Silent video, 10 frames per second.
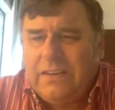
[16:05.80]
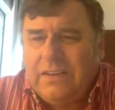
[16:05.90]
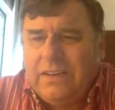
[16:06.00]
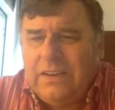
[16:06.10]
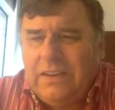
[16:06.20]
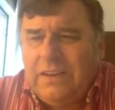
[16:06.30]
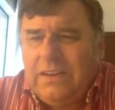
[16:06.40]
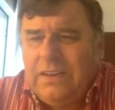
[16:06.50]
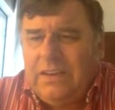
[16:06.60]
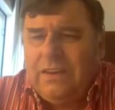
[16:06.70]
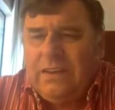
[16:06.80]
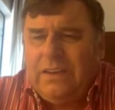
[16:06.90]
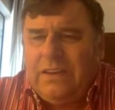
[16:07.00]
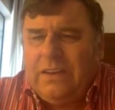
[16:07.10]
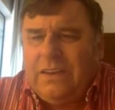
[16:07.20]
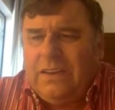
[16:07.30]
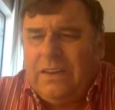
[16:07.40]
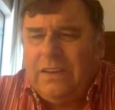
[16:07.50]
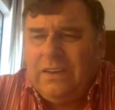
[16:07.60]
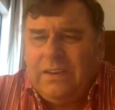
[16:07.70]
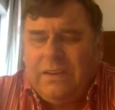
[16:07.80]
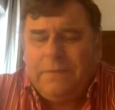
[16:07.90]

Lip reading: No one is speaking in this clip.